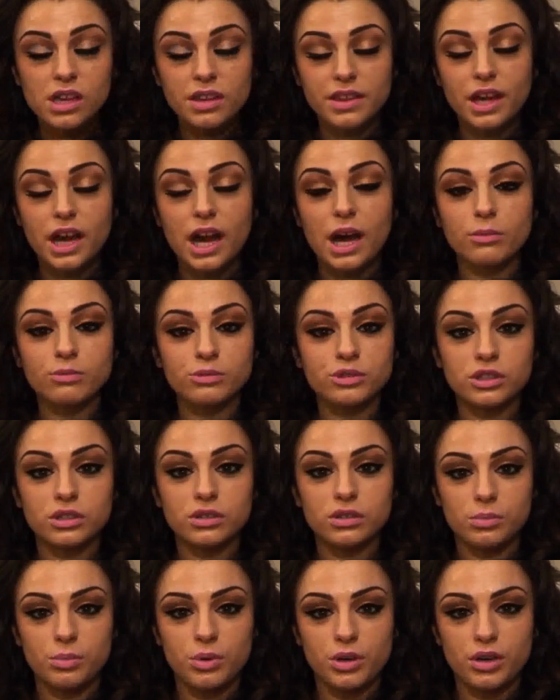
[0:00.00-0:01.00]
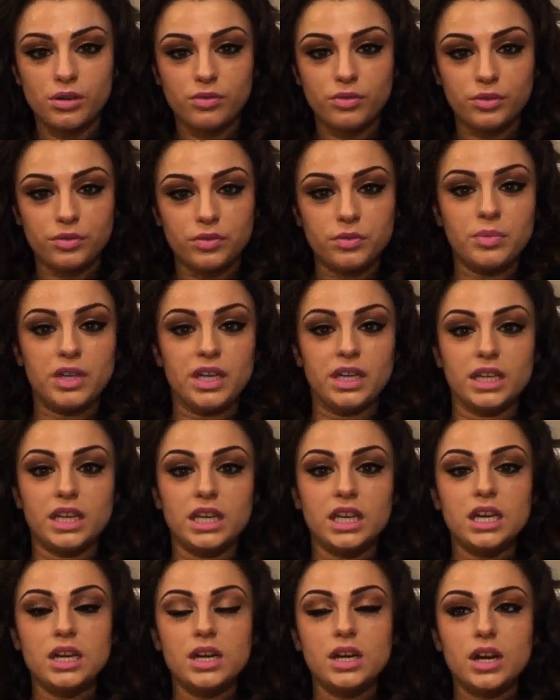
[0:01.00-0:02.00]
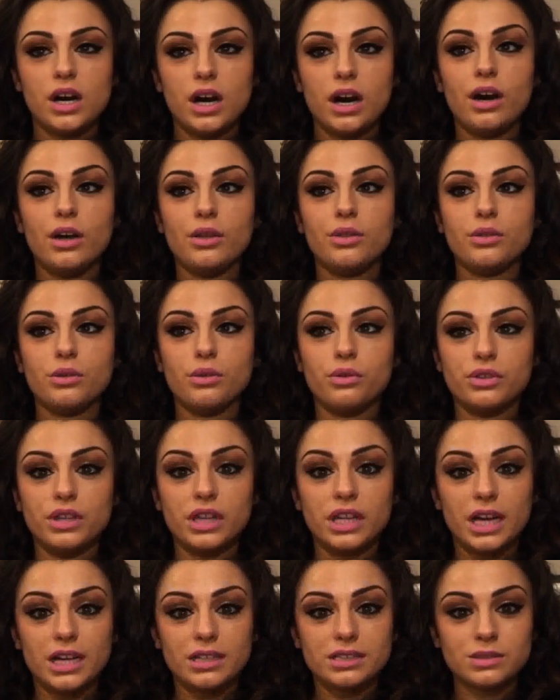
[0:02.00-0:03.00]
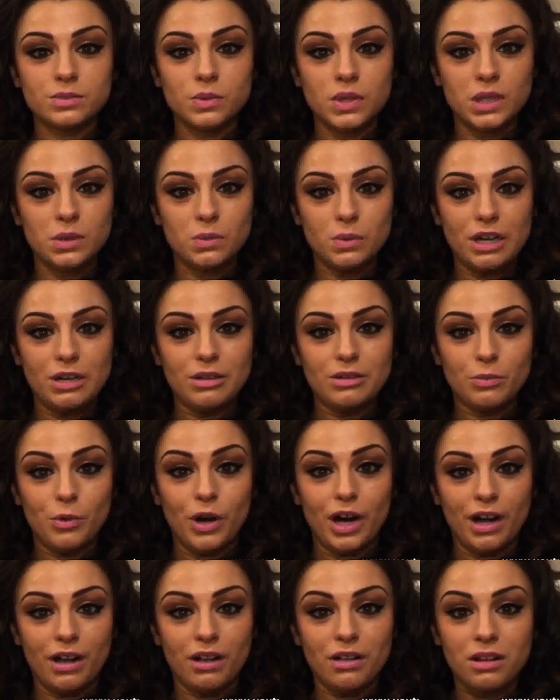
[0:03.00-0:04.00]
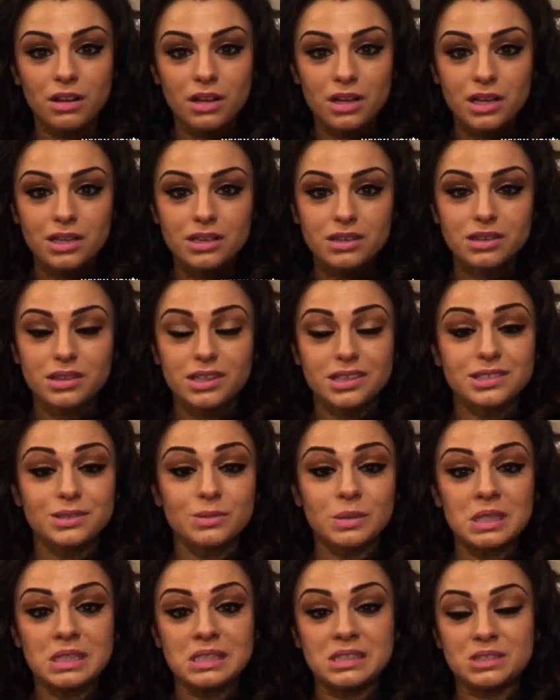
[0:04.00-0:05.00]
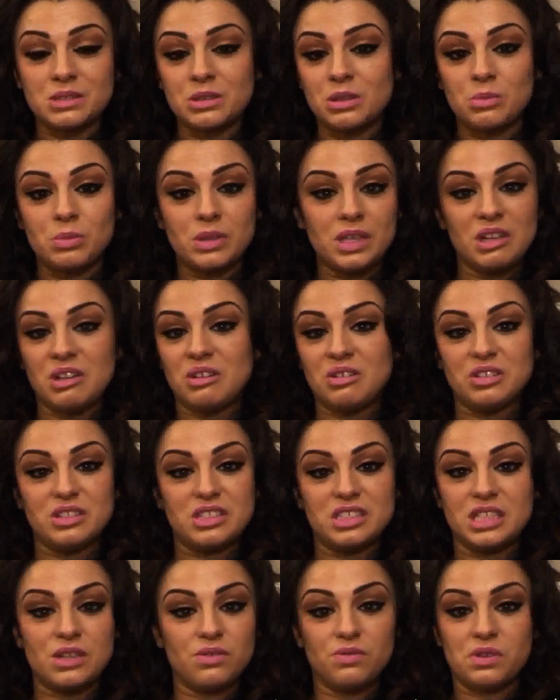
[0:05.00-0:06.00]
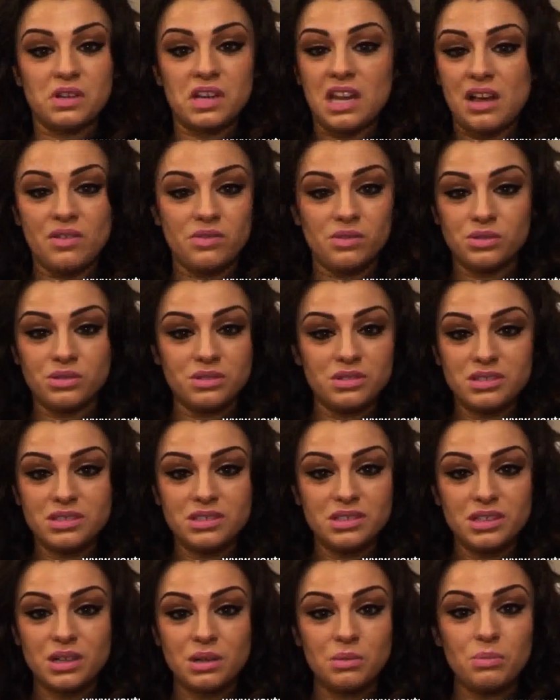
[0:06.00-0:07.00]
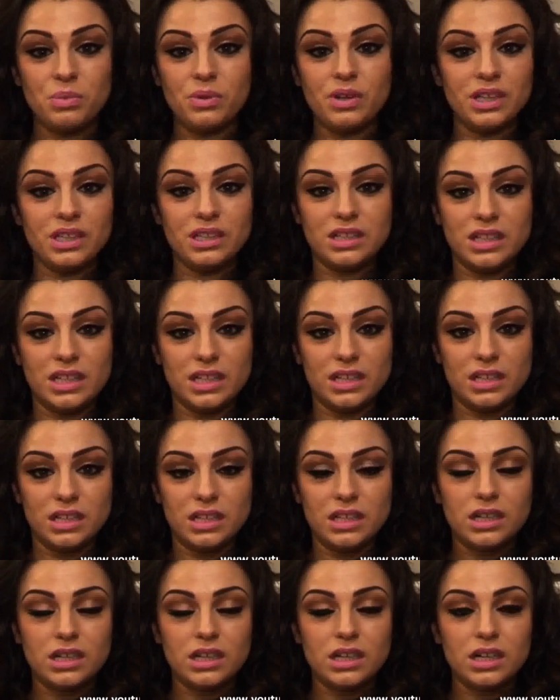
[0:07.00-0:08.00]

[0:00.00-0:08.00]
They're absolutely perfect for me. I thought that last week went well. This week is going to be on a different level, completely.